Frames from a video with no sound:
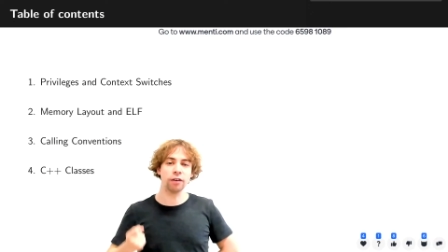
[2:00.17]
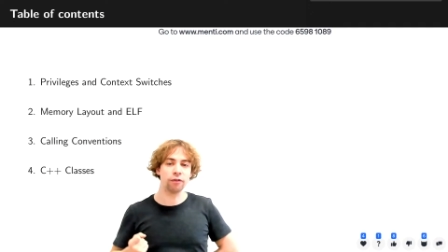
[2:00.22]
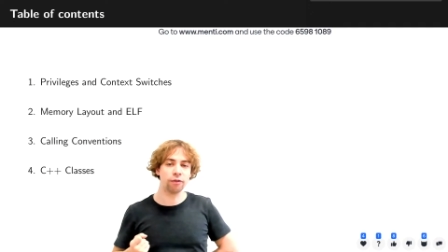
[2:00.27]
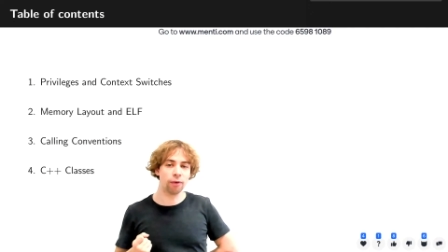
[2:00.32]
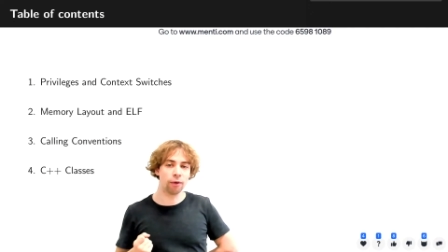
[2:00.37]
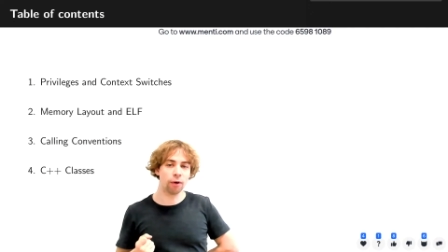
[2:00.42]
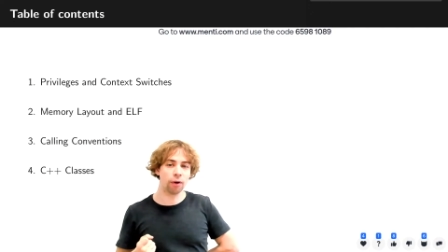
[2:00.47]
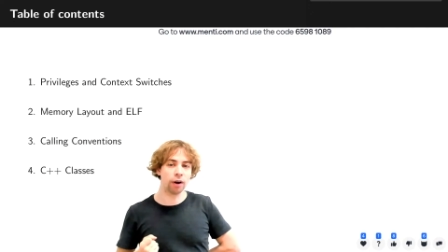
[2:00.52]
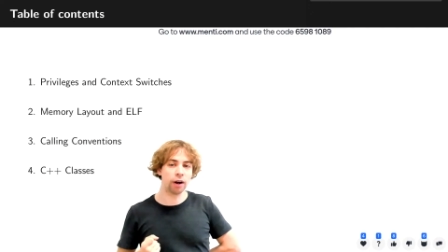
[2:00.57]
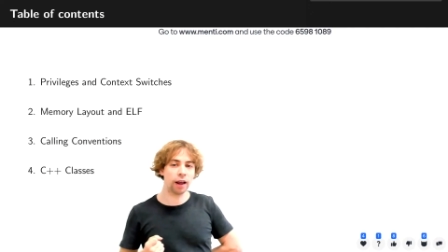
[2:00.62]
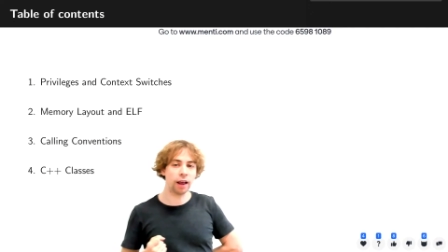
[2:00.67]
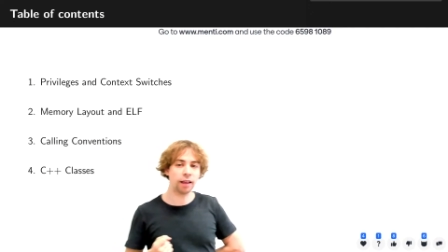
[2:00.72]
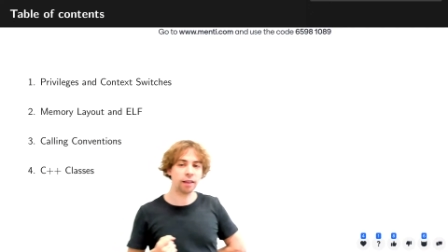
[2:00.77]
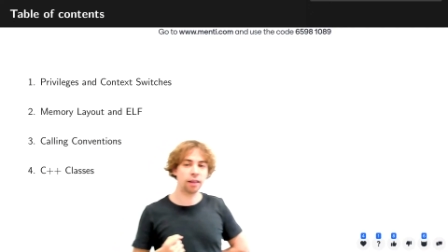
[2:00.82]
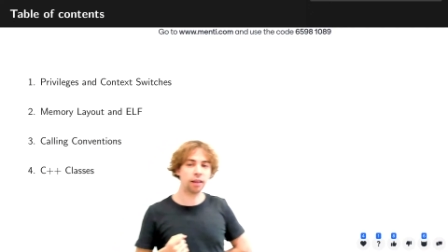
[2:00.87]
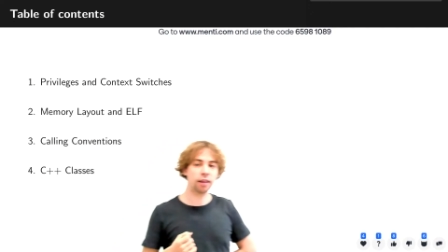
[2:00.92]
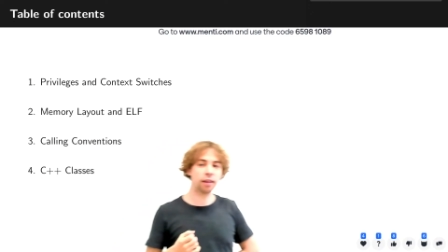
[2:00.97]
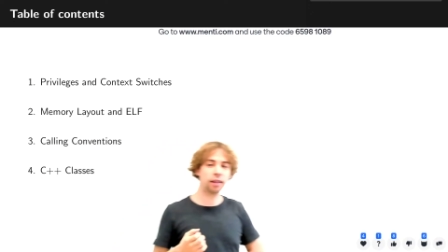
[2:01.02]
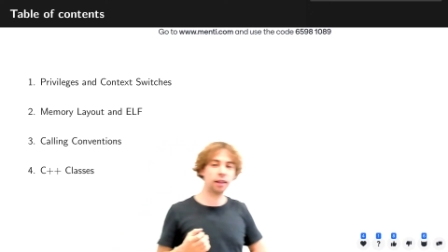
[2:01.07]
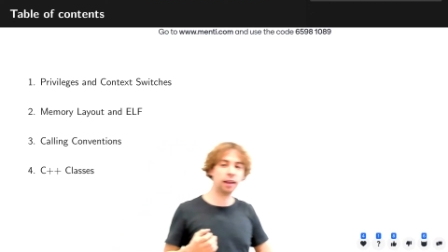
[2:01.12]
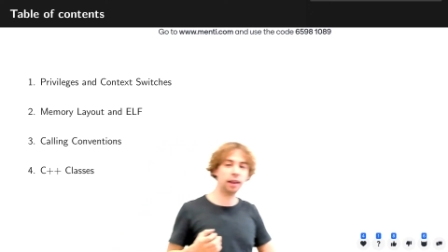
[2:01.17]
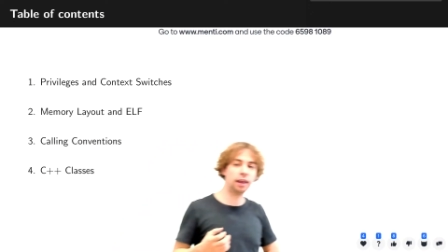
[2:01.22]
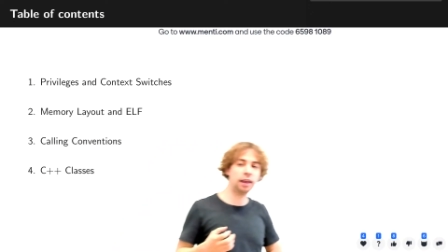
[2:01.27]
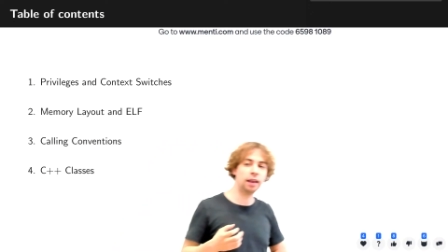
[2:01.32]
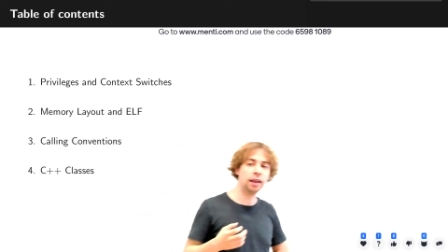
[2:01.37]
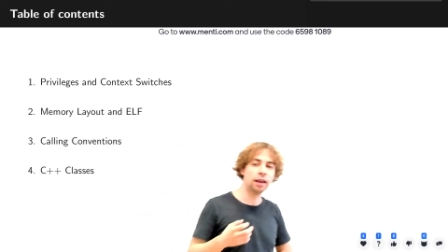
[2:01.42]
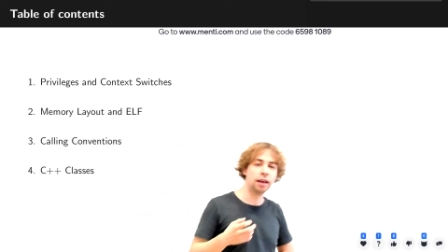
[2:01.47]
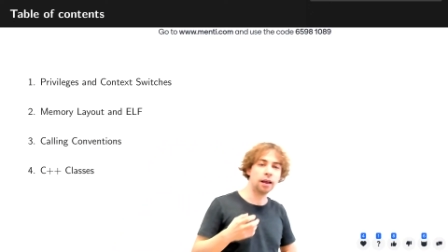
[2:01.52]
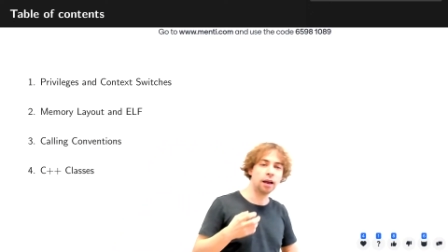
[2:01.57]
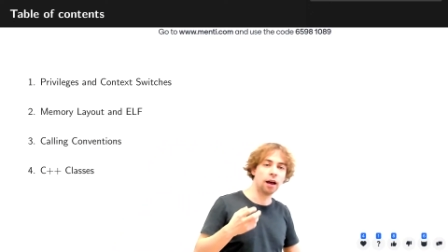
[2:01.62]
for
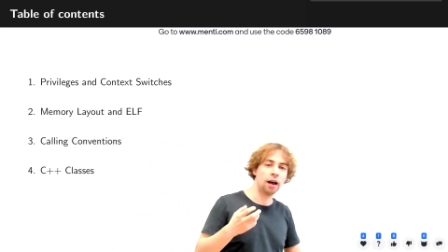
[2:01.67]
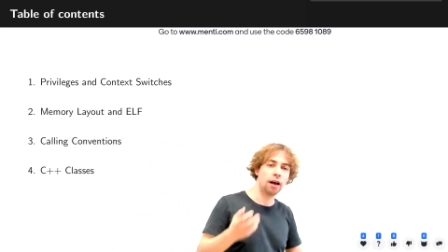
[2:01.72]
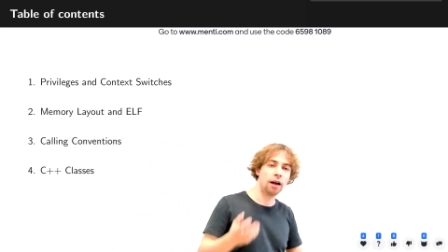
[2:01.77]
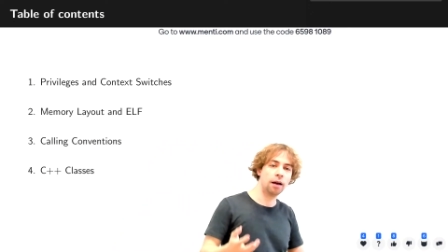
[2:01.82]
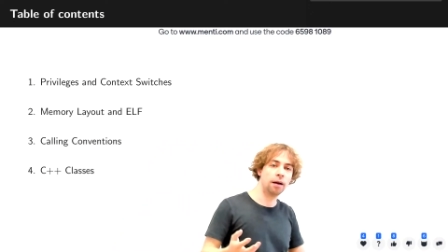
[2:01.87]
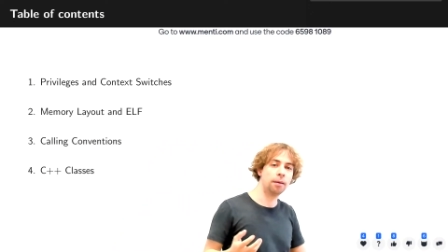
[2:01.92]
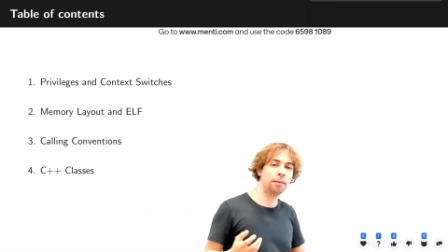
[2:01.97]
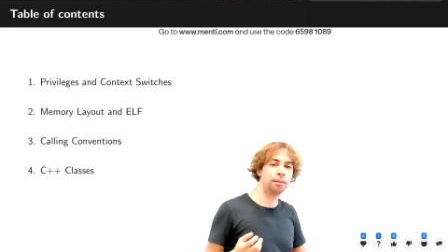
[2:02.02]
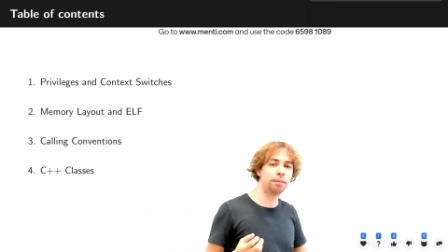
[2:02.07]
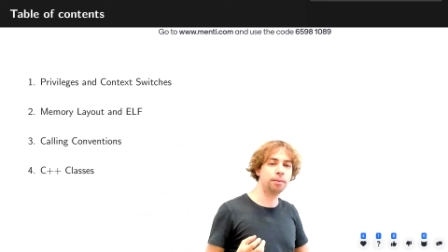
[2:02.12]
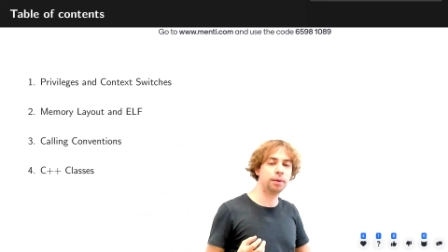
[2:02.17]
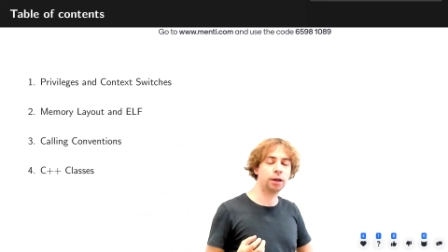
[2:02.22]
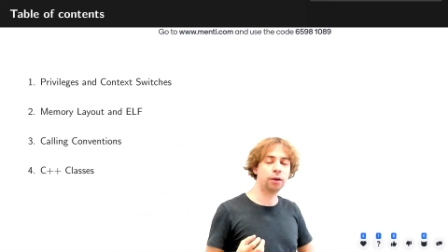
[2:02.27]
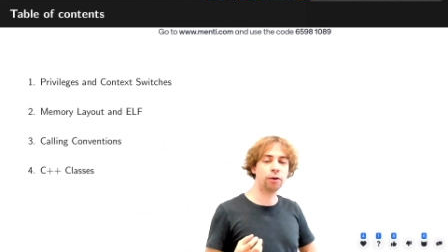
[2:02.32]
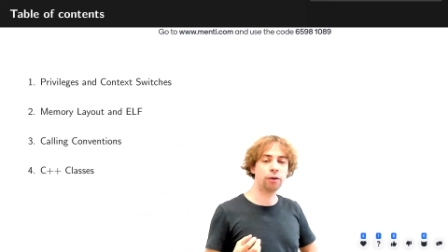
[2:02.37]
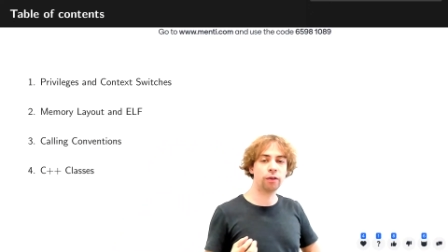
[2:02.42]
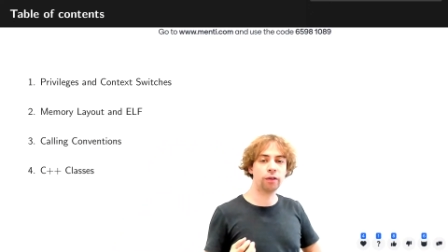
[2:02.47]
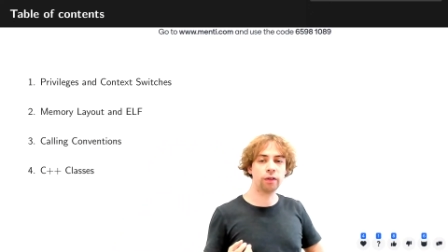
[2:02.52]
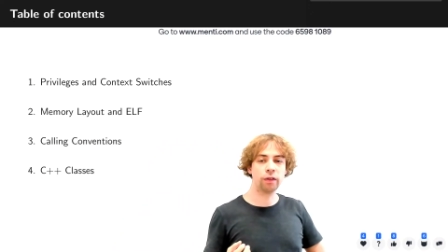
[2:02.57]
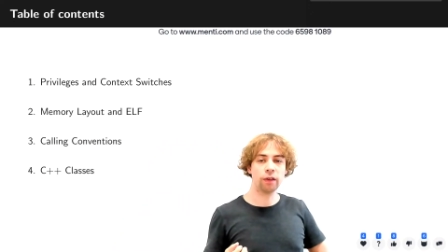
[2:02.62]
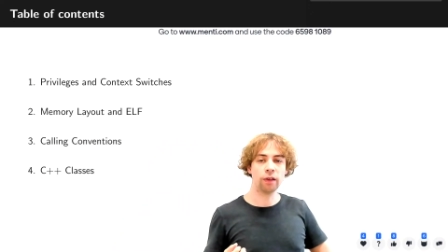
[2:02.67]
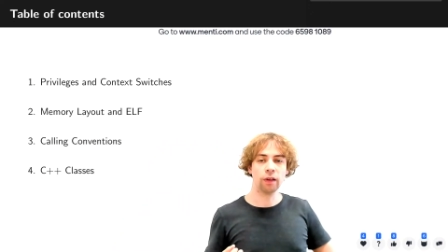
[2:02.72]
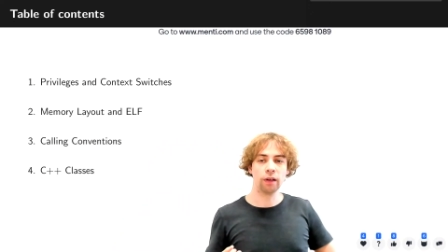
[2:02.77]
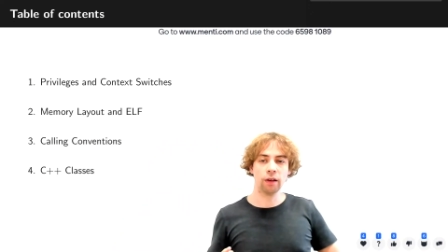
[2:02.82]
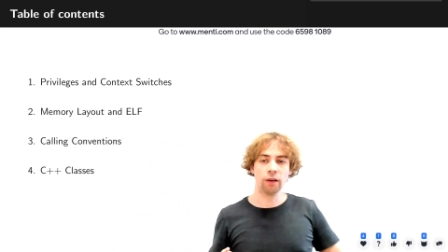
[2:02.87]
SSD because